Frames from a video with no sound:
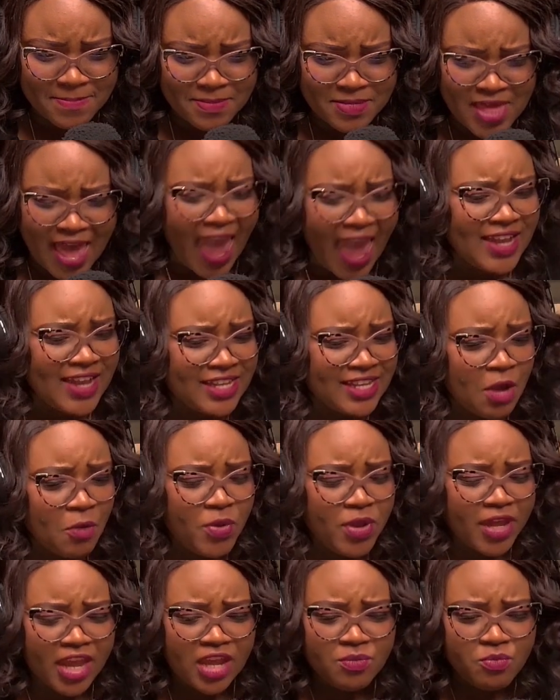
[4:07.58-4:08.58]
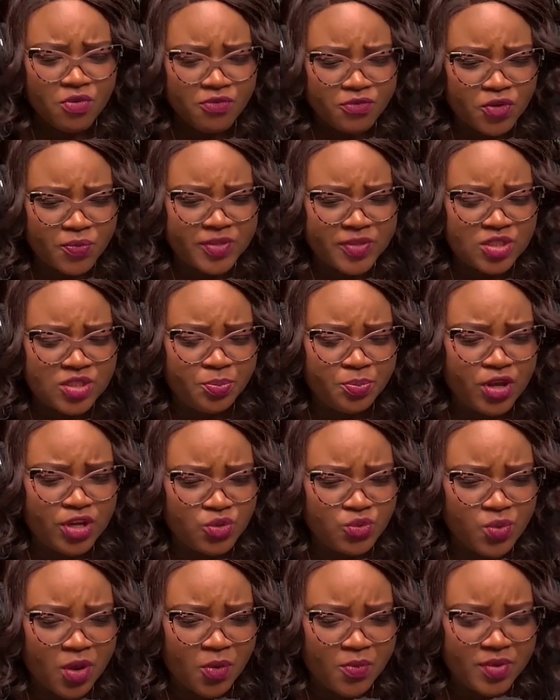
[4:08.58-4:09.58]
And we can move from this
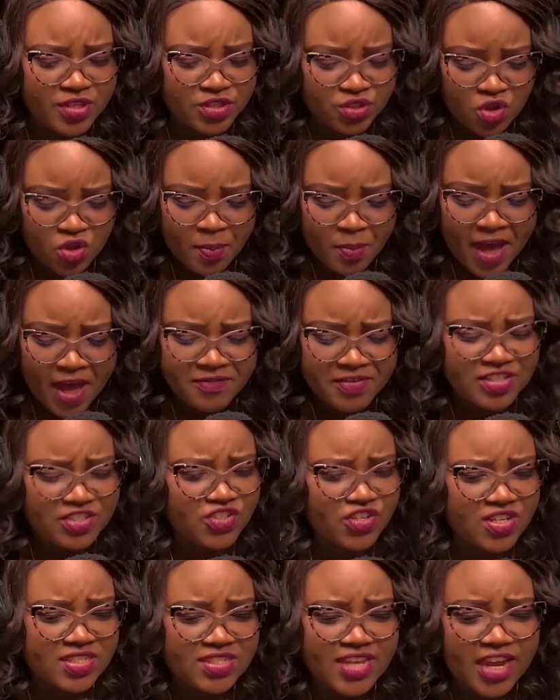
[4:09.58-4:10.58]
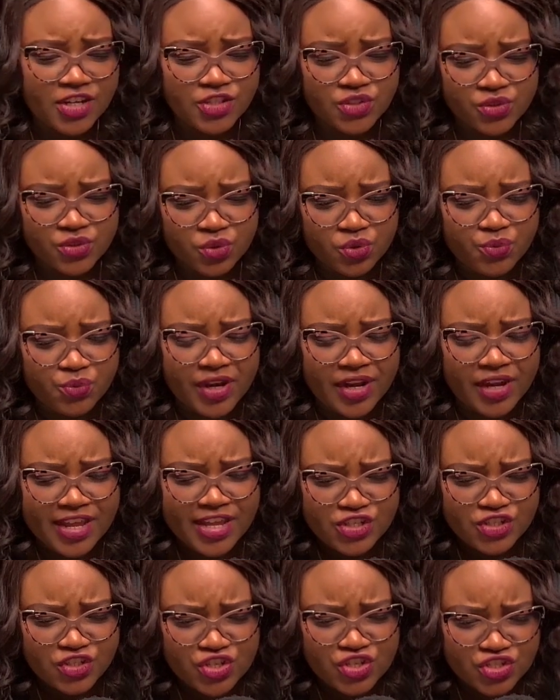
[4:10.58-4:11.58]
point where we stop having transactional
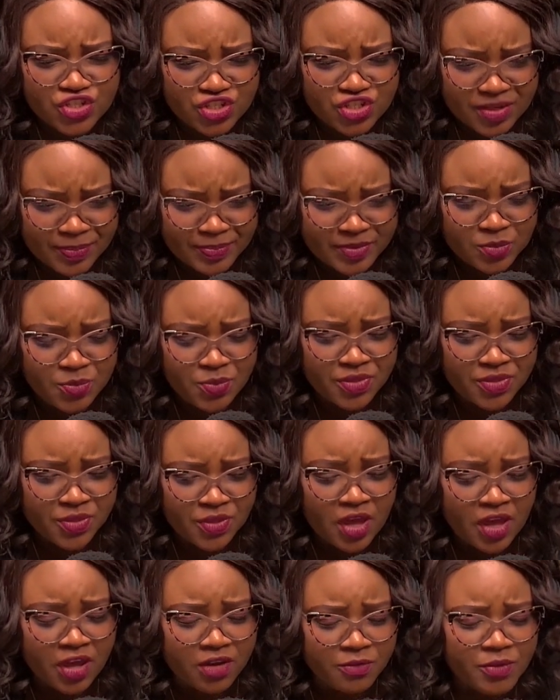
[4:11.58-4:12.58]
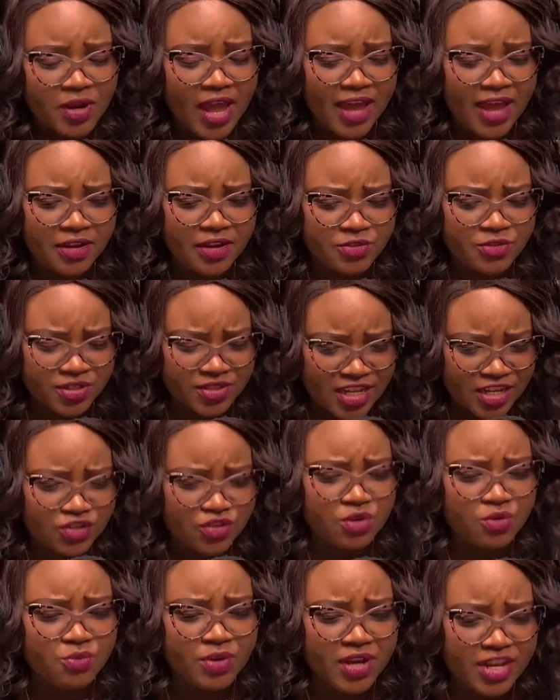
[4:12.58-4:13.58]
relationships with a
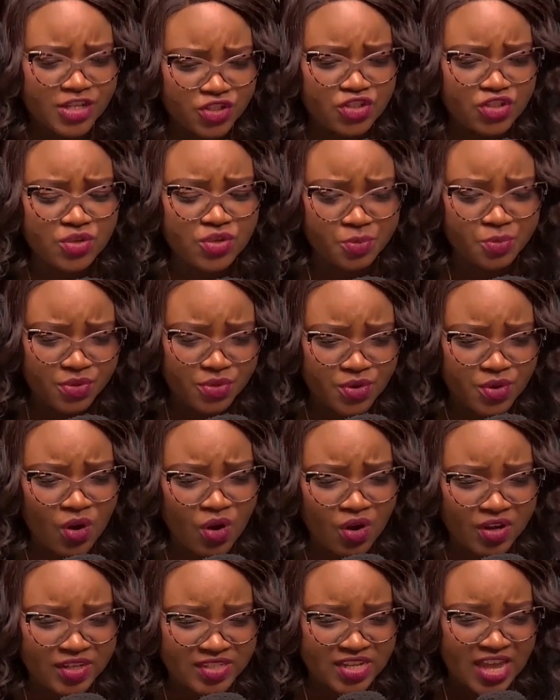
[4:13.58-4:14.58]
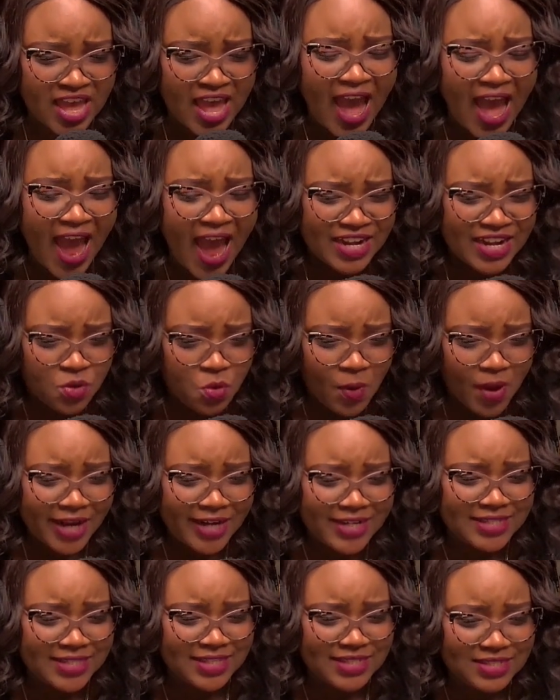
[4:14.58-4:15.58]
transactional relationship with God, a reward
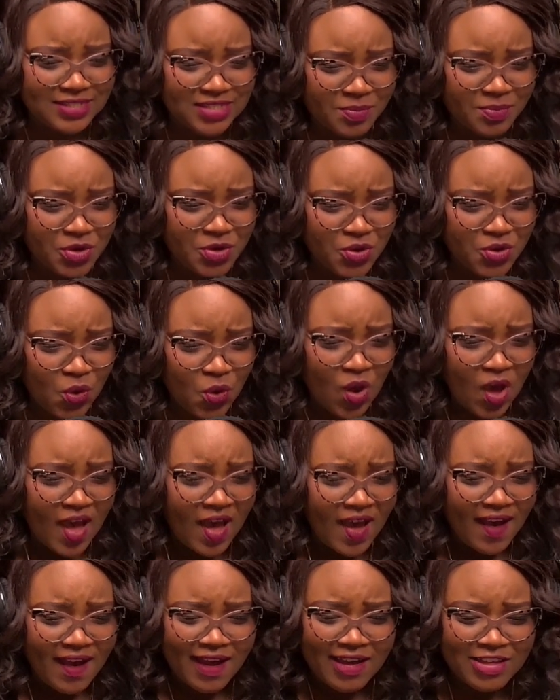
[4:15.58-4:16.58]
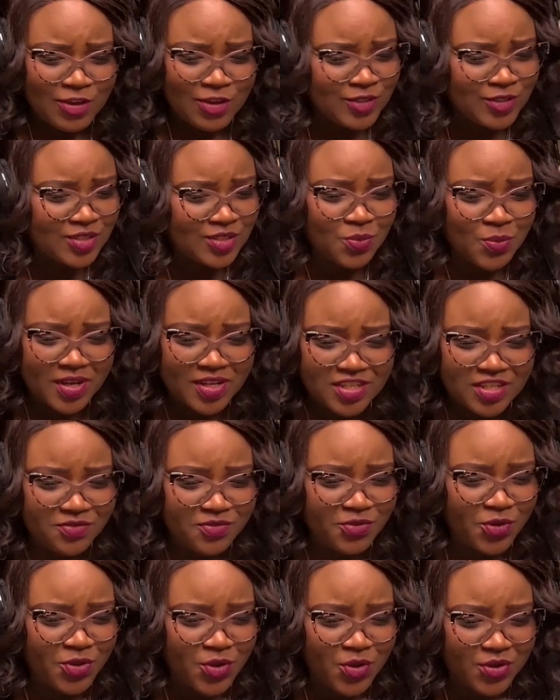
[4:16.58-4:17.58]
system. You know, you're just waiting
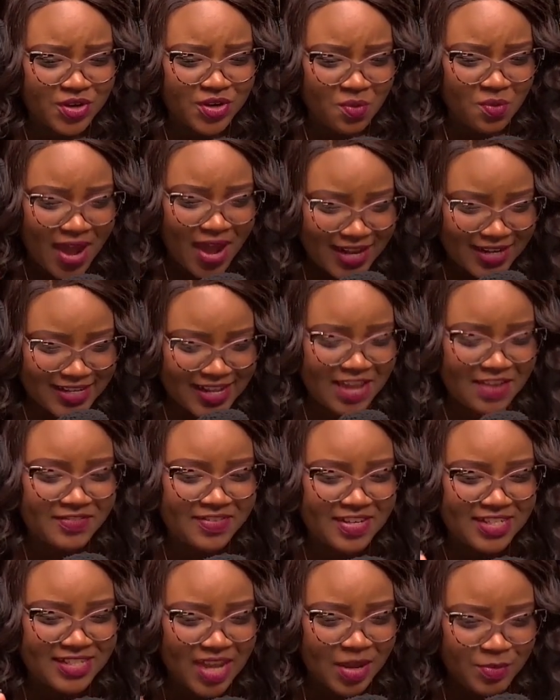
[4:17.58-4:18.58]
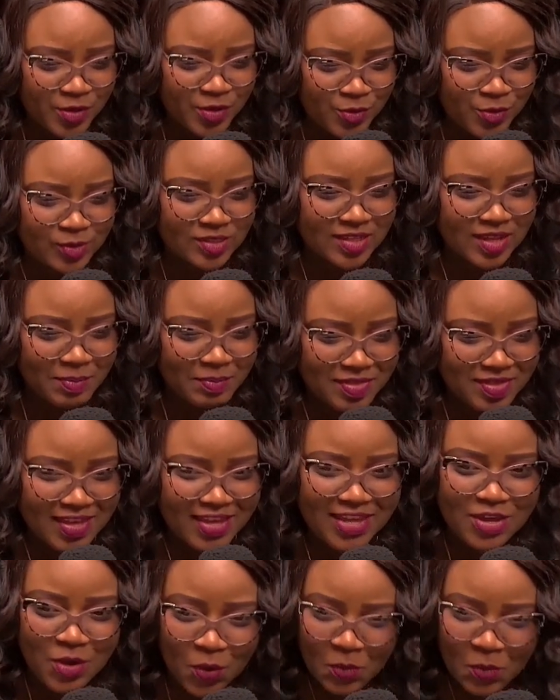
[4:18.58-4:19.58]
for your reward. Every time you do something,
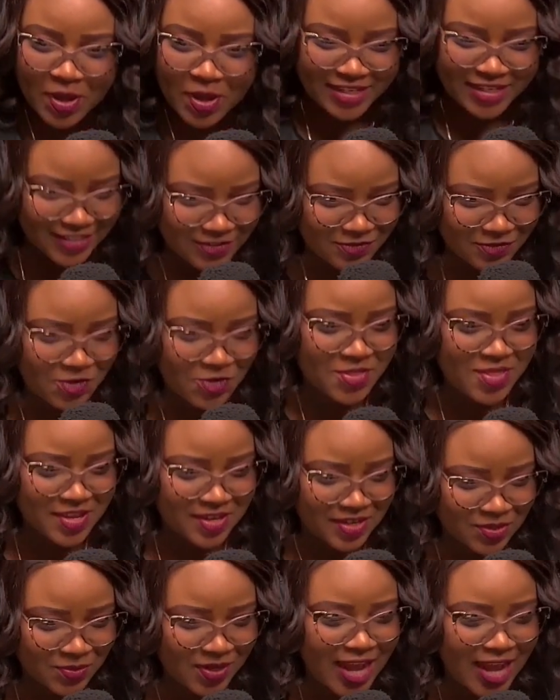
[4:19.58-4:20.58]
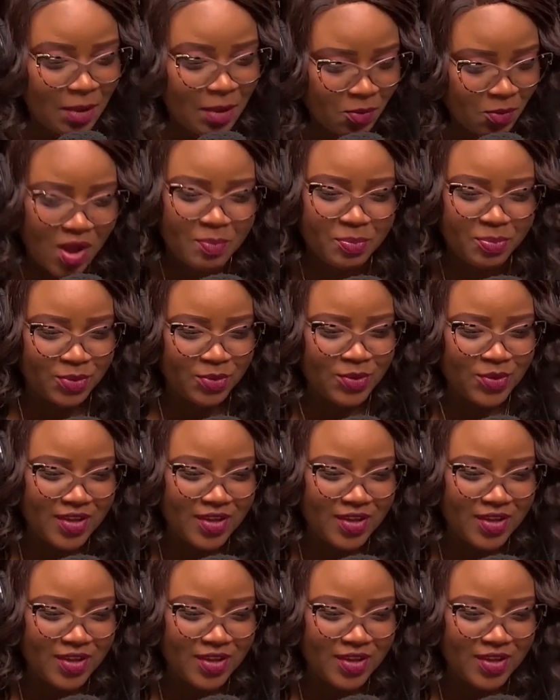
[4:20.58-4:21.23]
mm-hmm. you're waiting for the reward. Apo.